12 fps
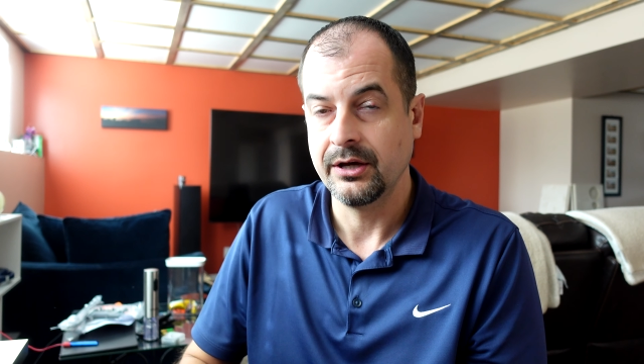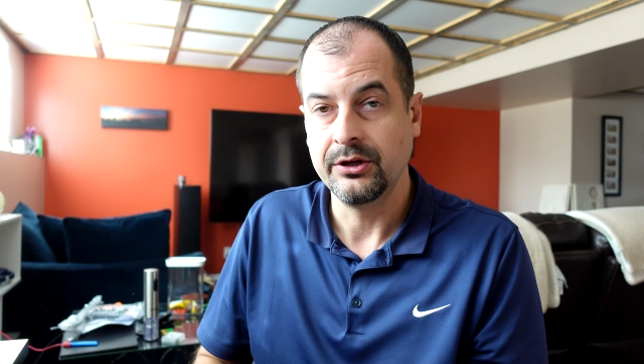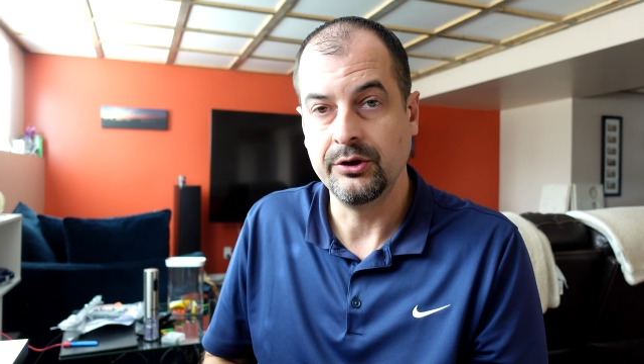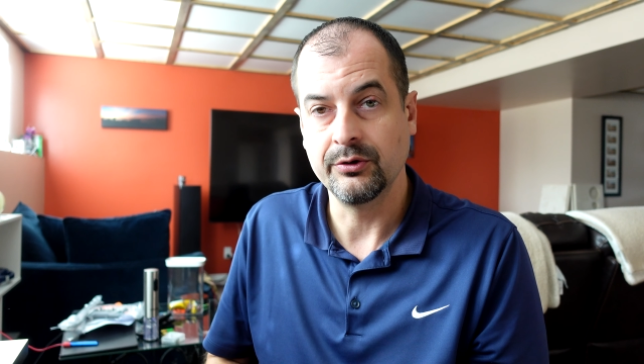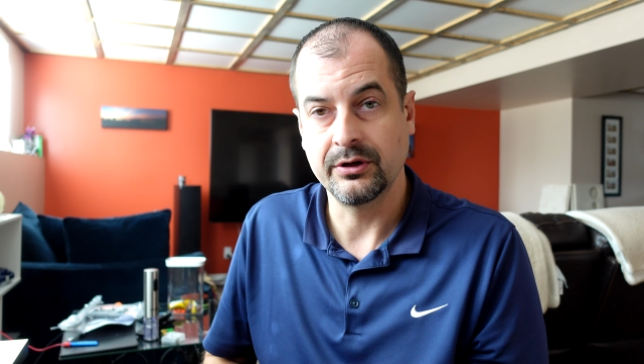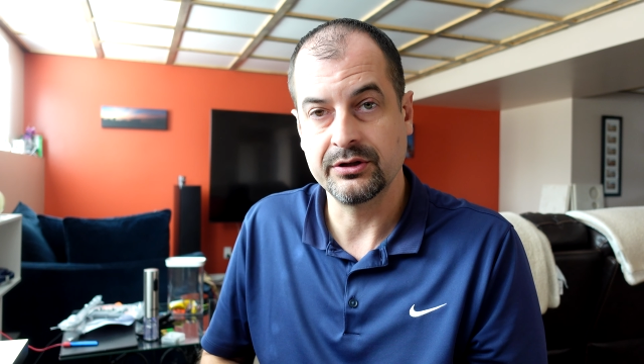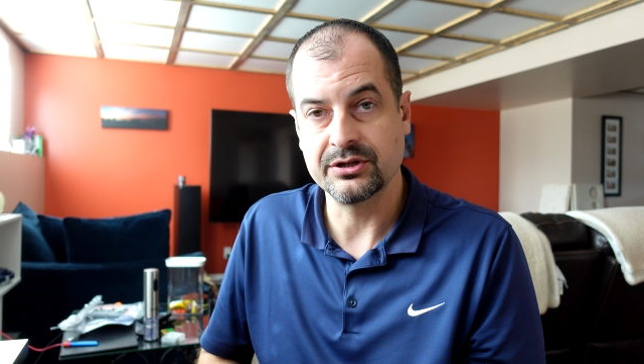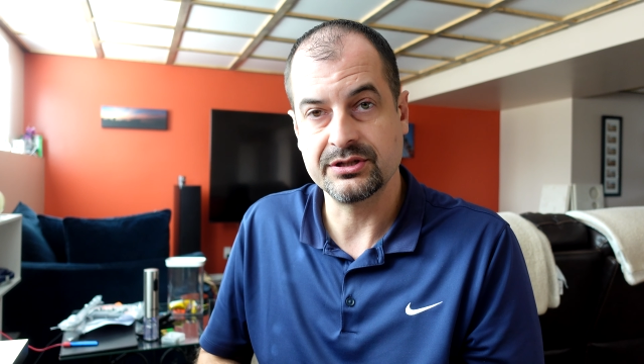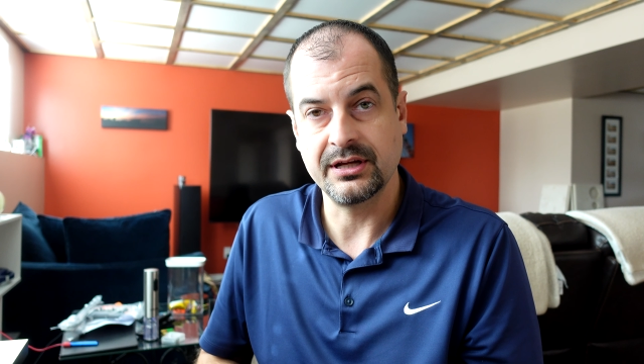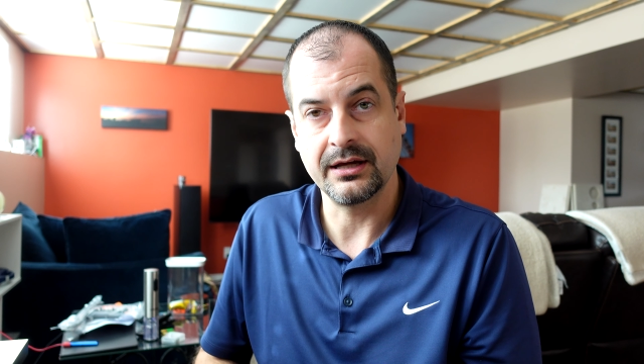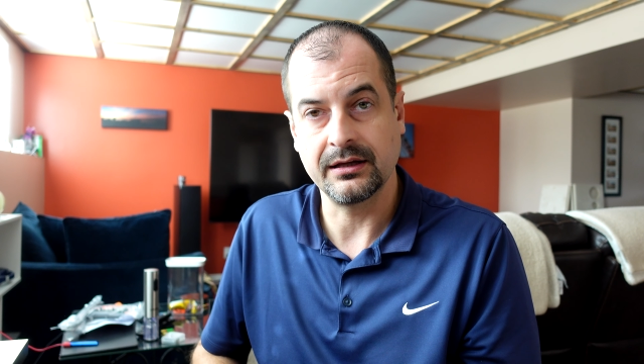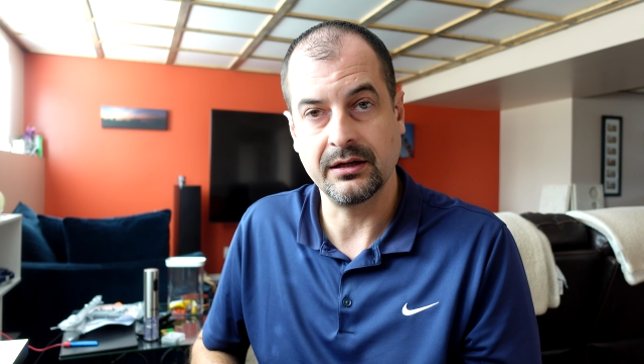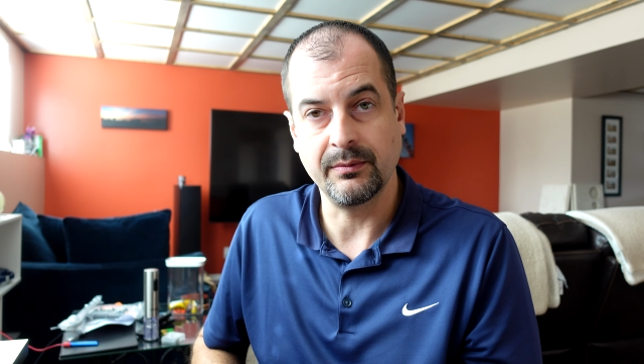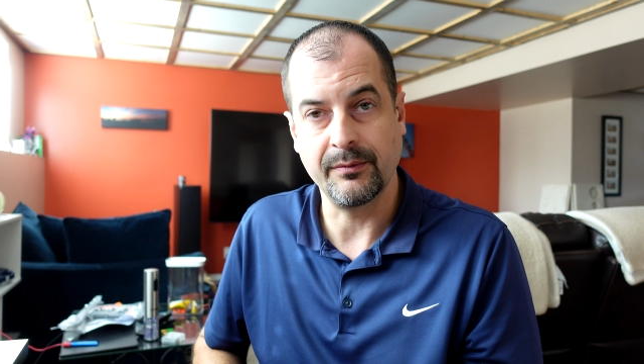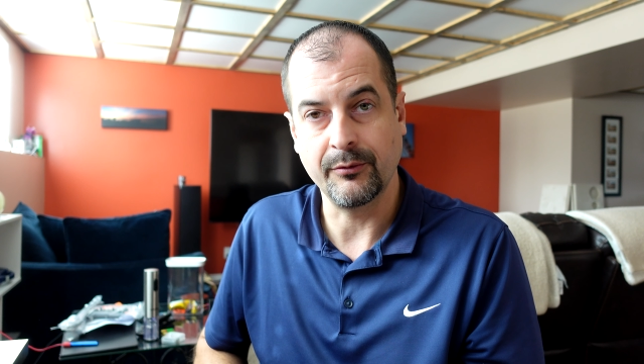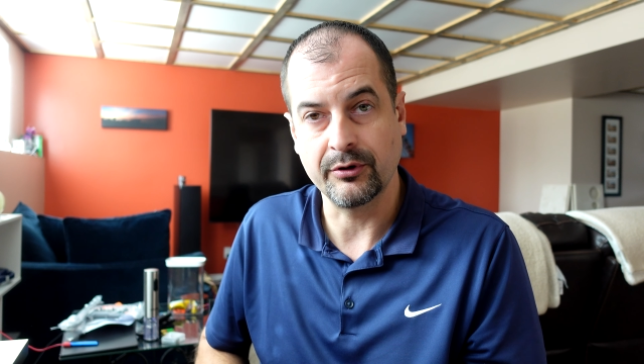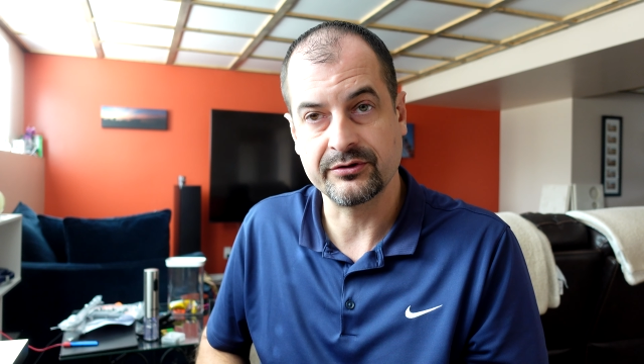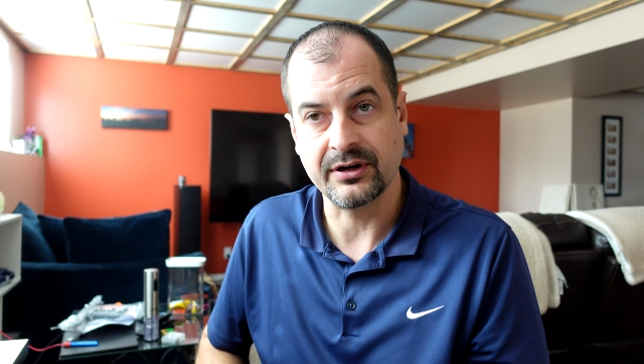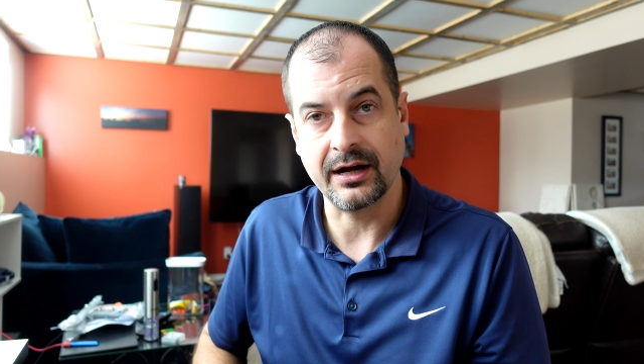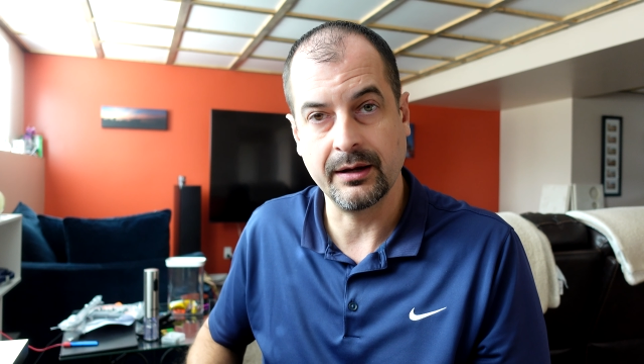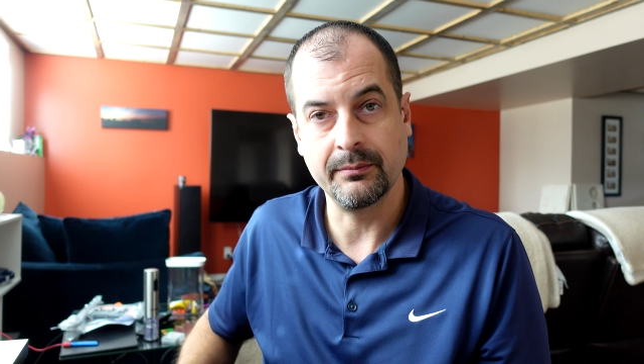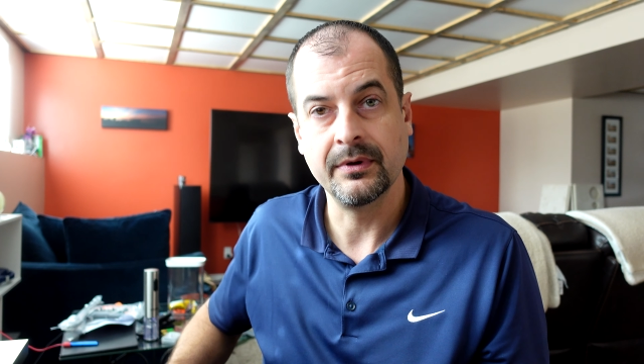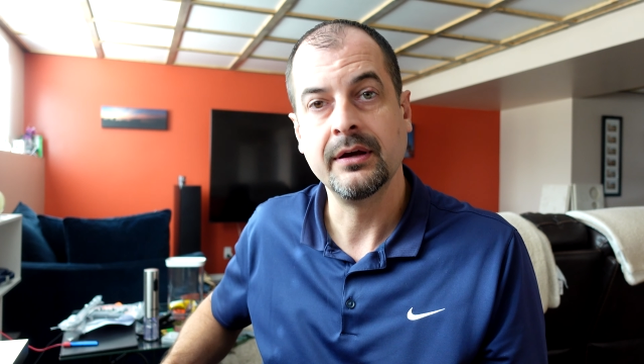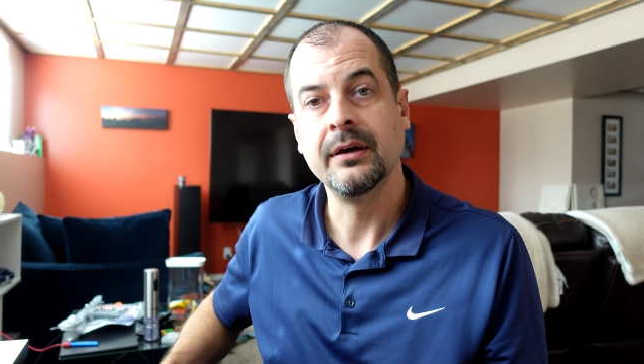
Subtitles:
You could just take a little bit more time,